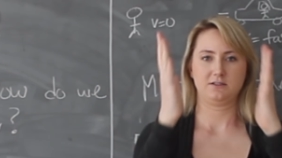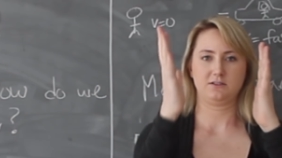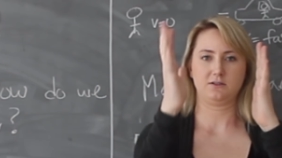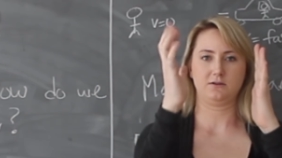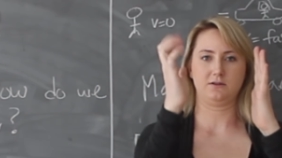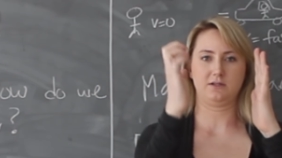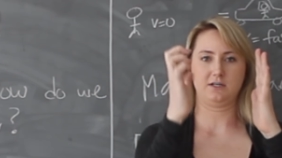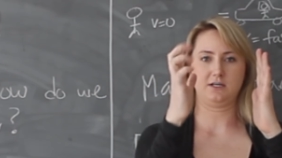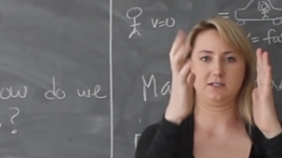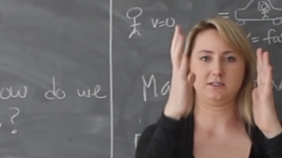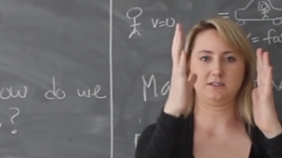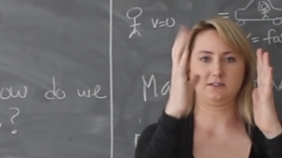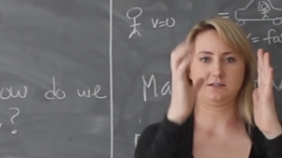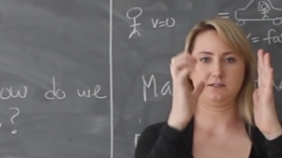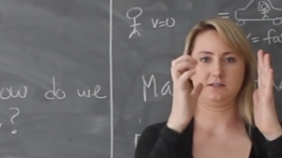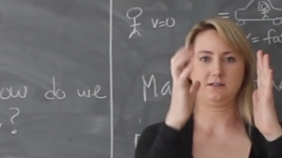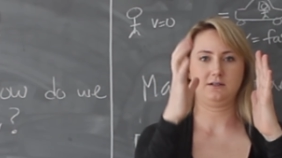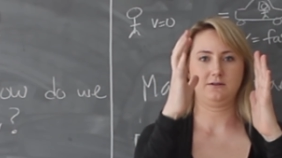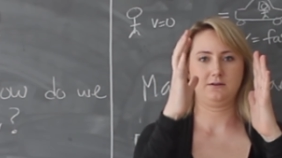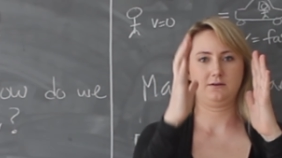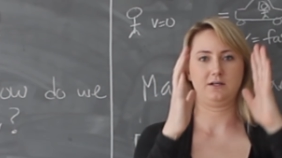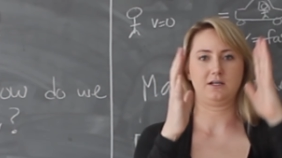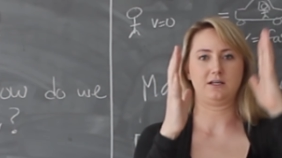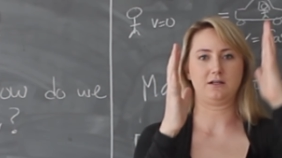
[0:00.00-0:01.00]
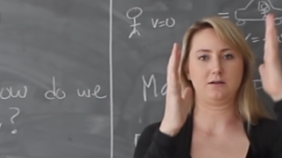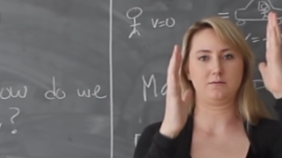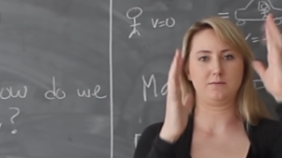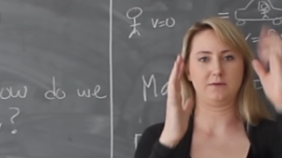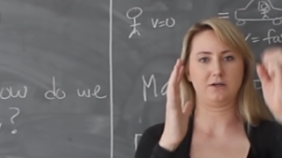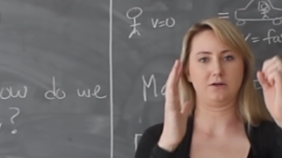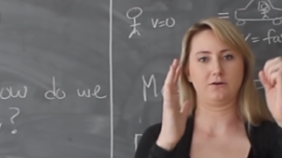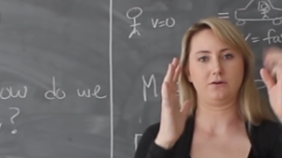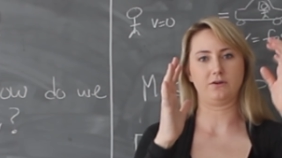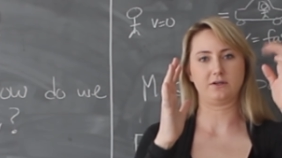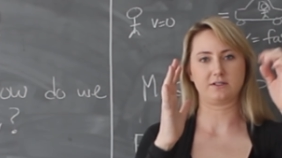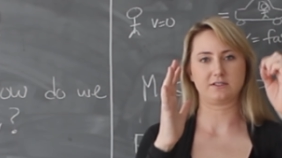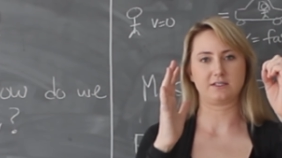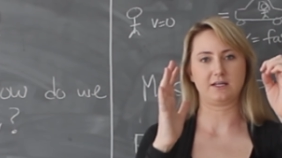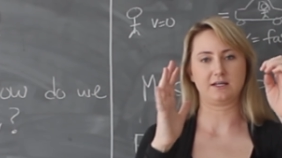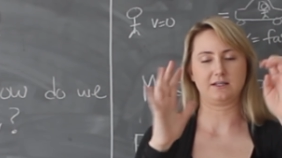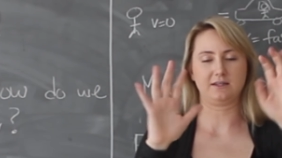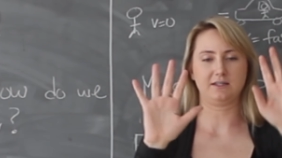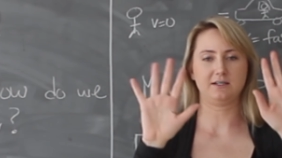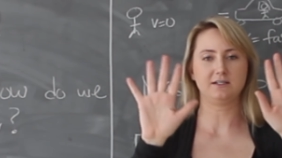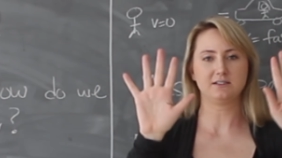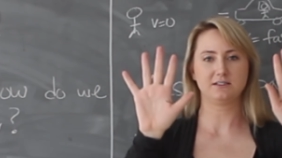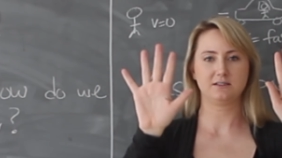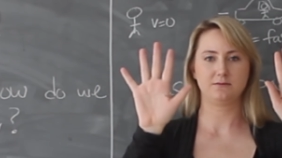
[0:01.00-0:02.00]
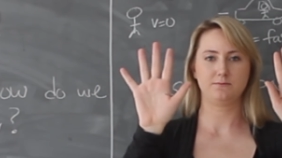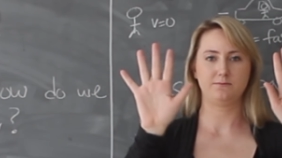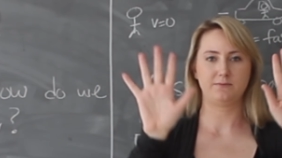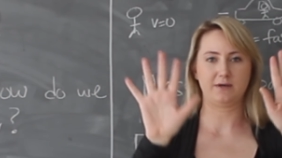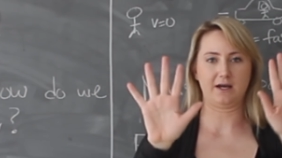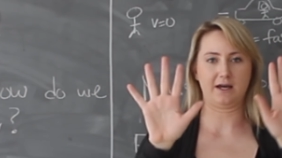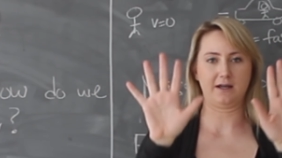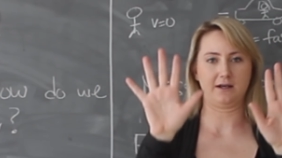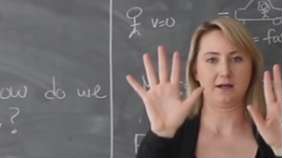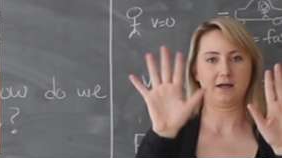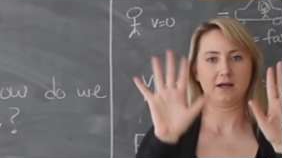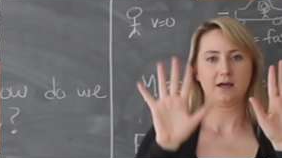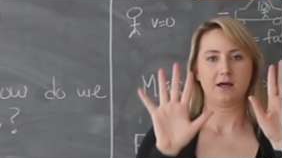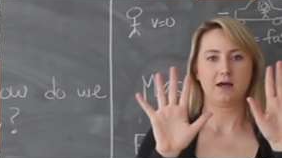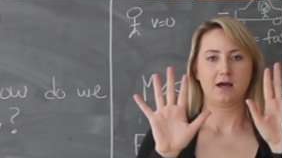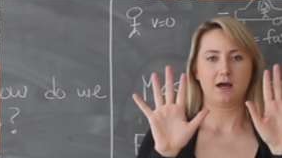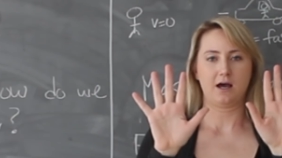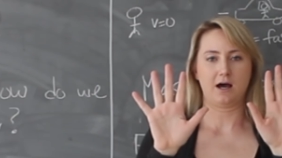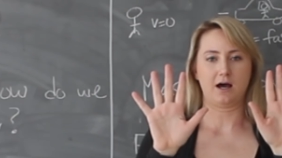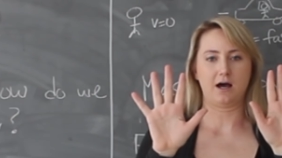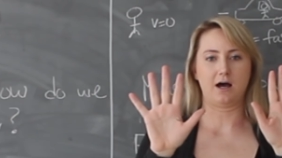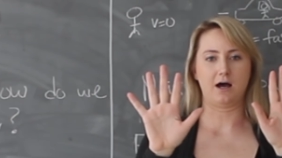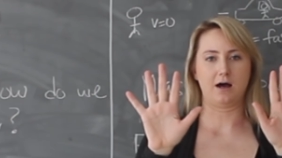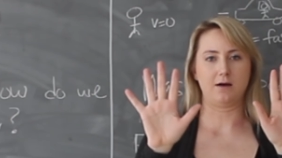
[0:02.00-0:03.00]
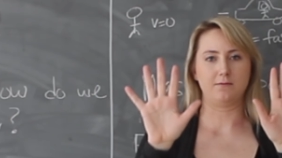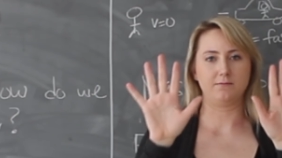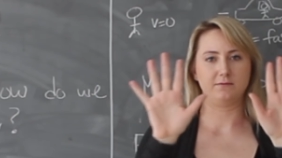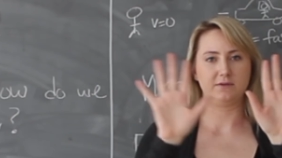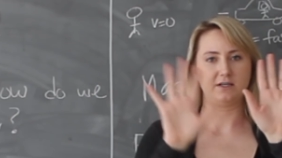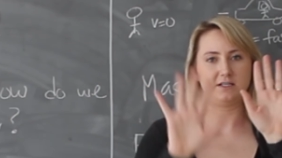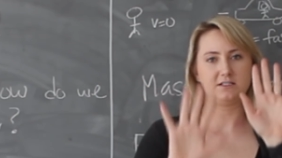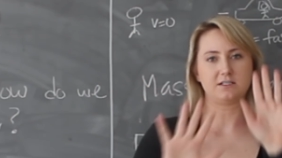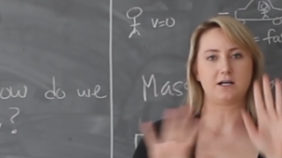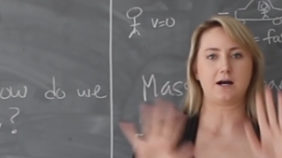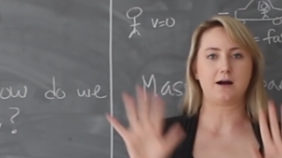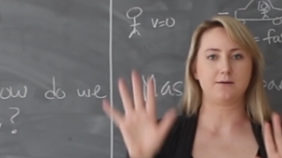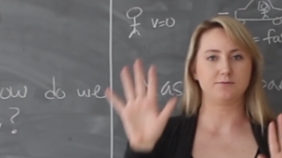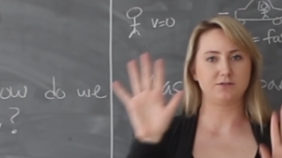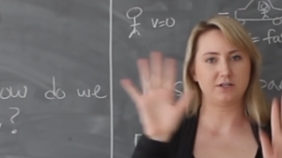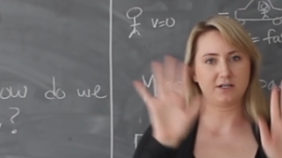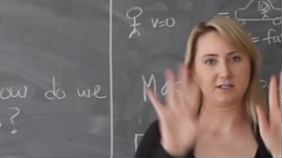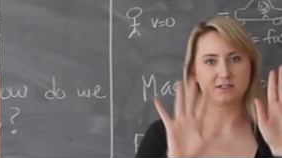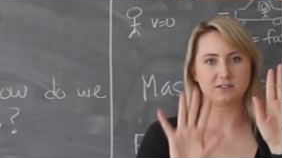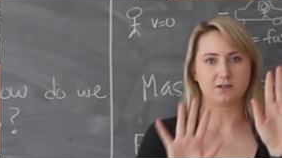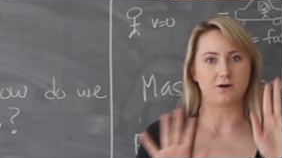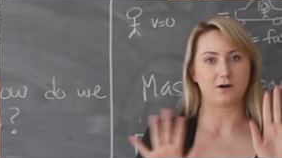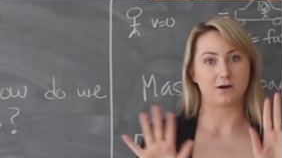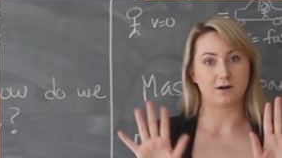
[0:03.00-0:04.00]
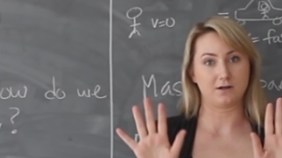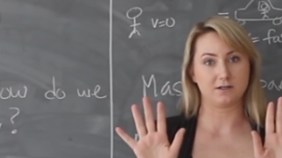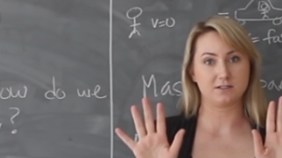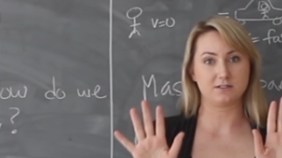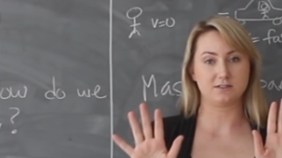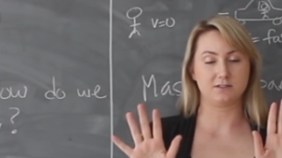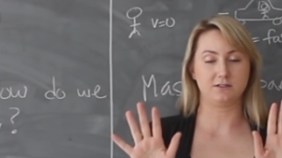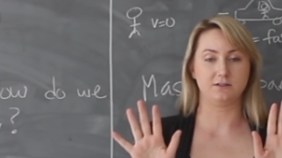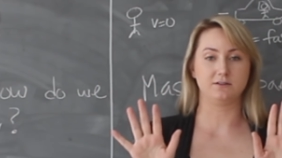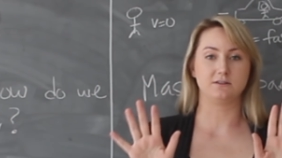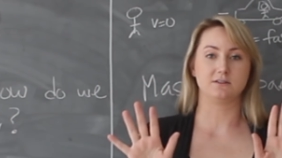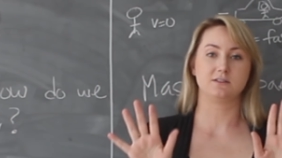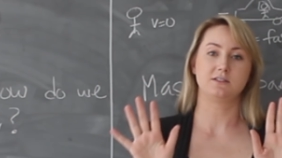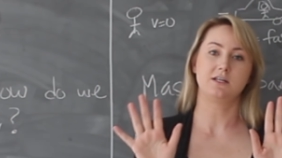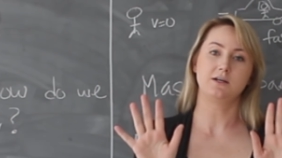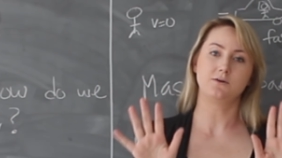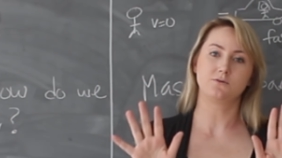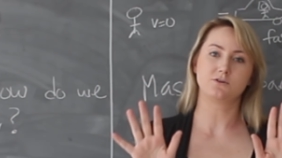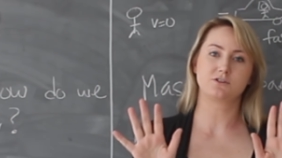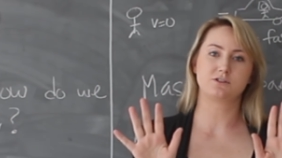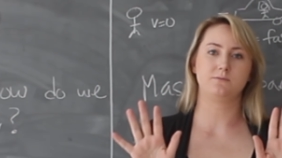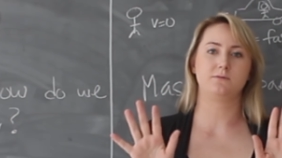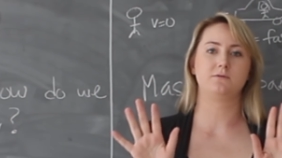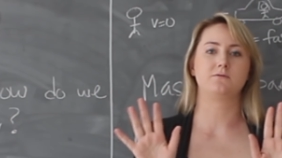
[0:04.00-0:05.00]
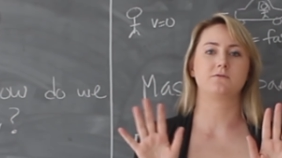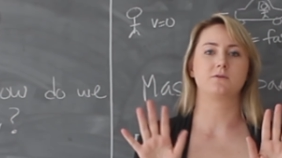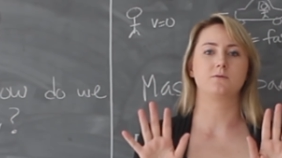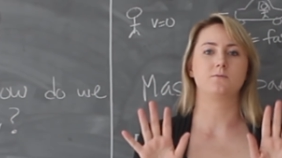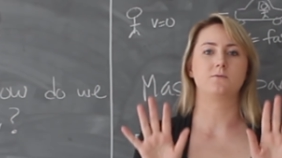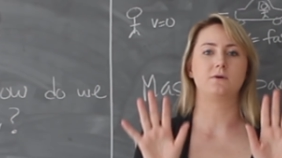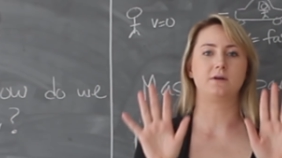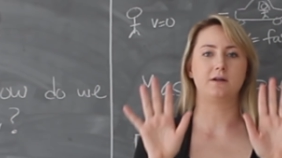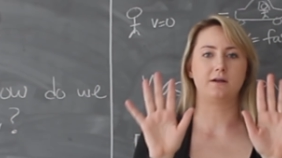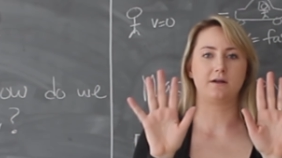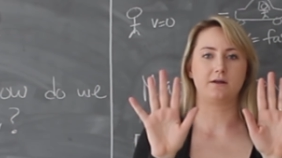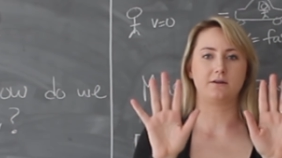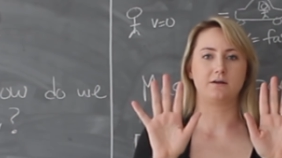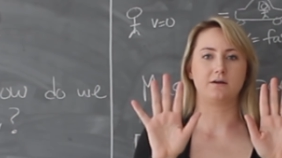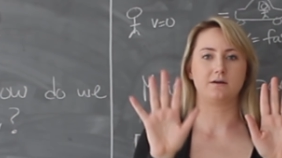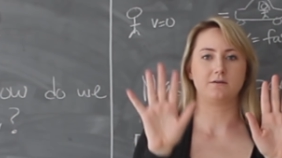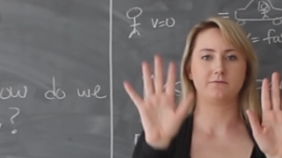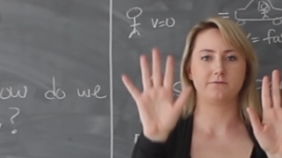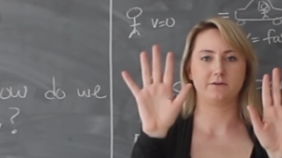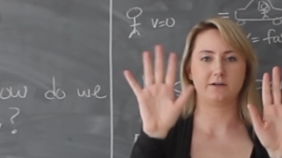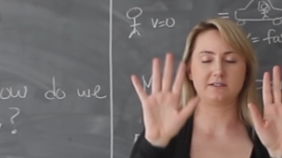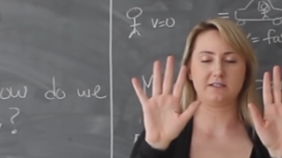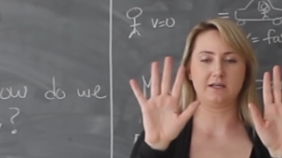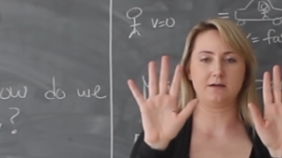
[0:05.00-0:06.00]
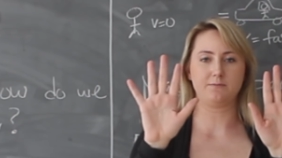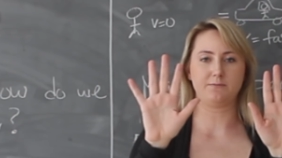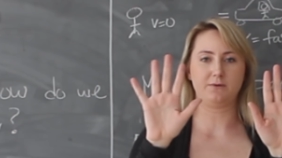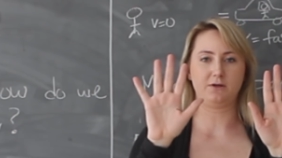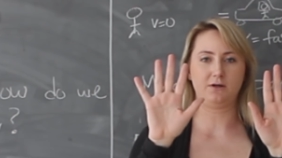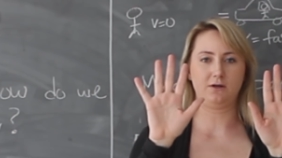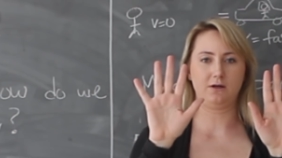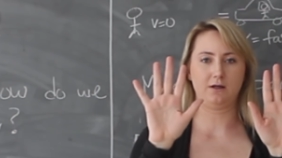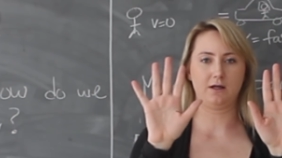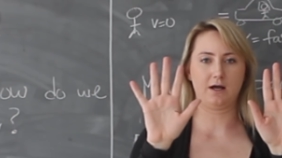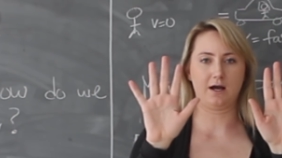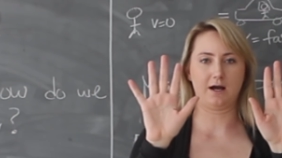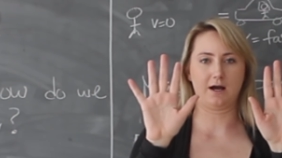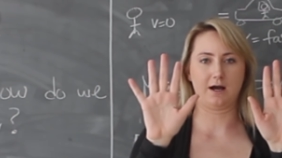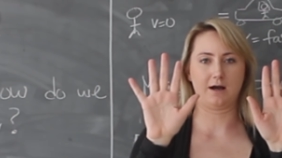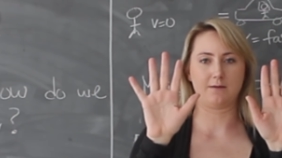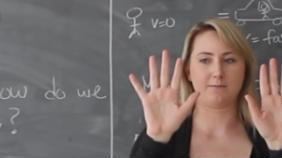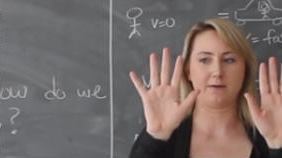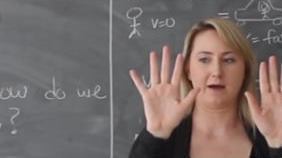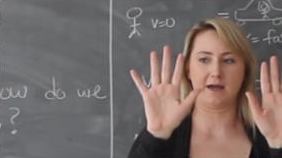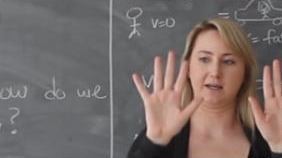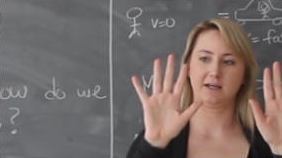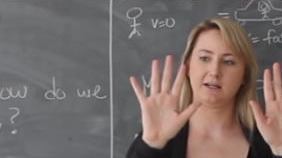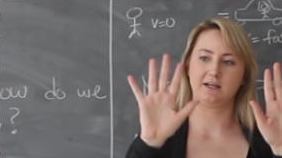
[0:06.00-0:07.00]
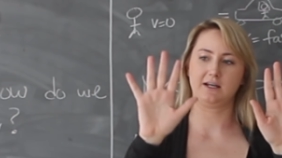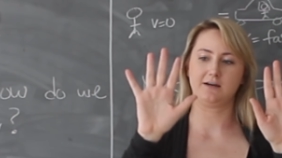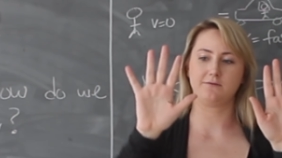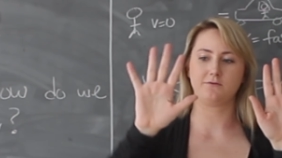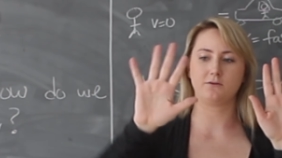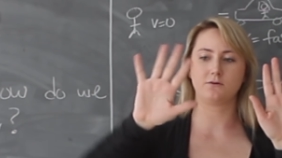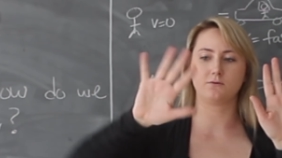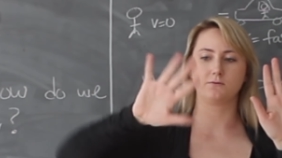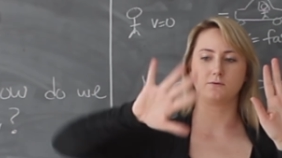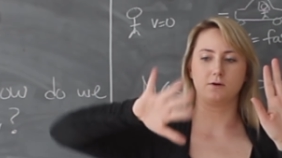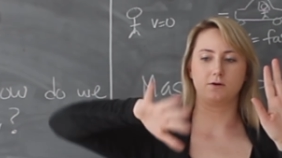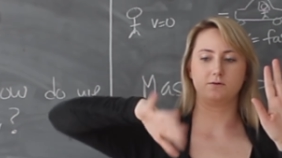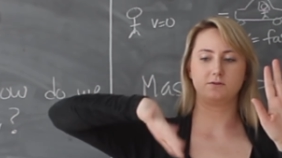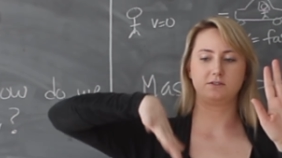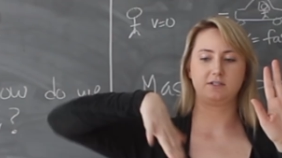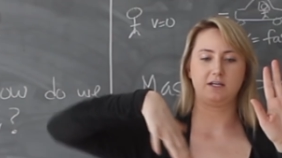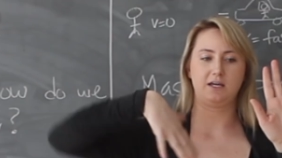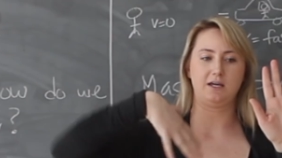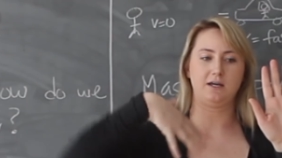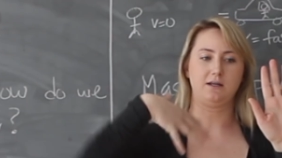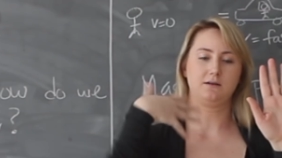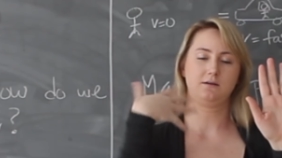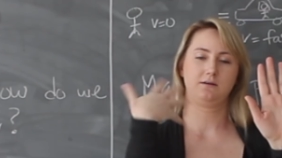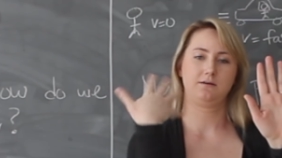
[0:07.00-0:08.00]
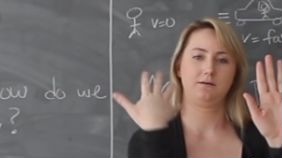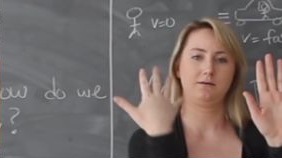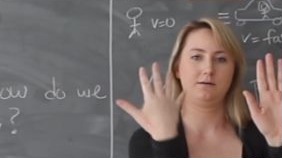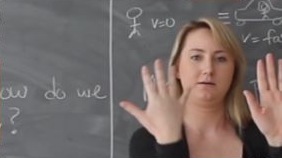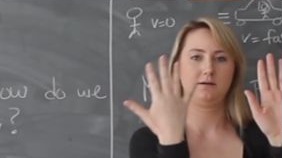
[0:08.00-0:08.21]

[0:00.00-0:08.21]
So this in a mirror looks like this, but um, these objects are still distinguishable from one another. For example, um, I can never rotate